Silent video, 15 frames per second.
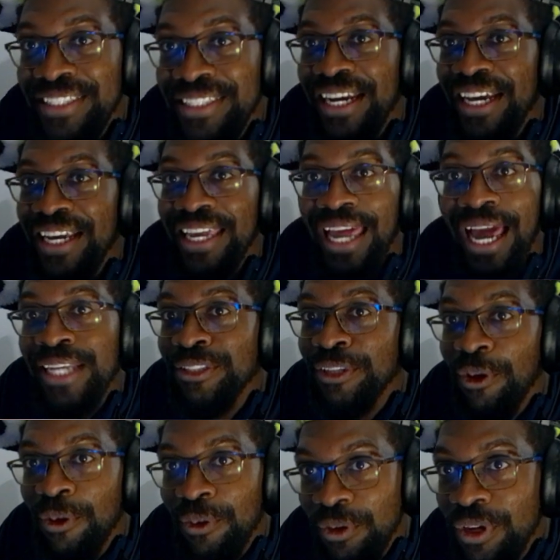I checked,
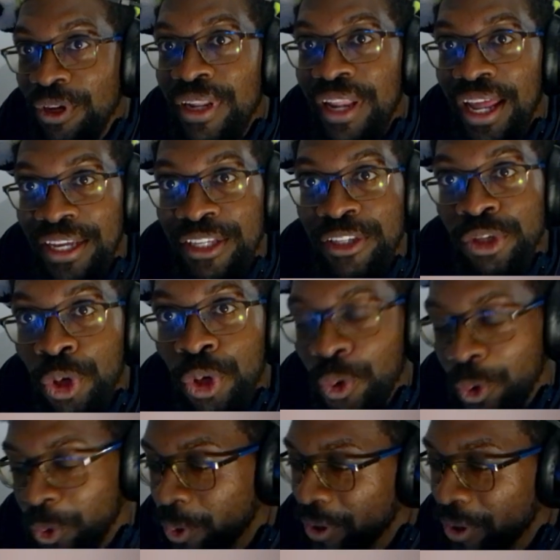cats don't look like
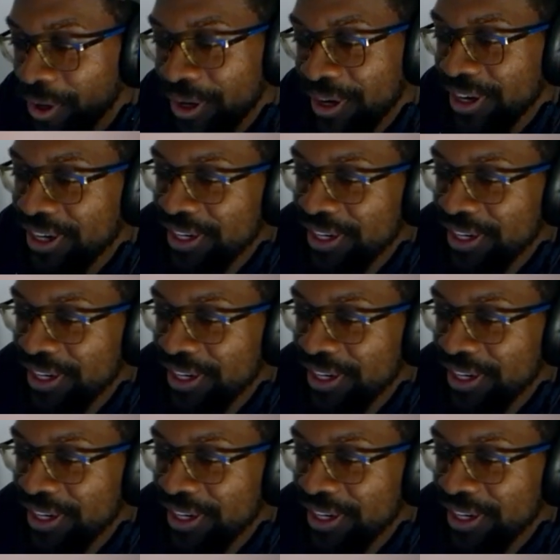you.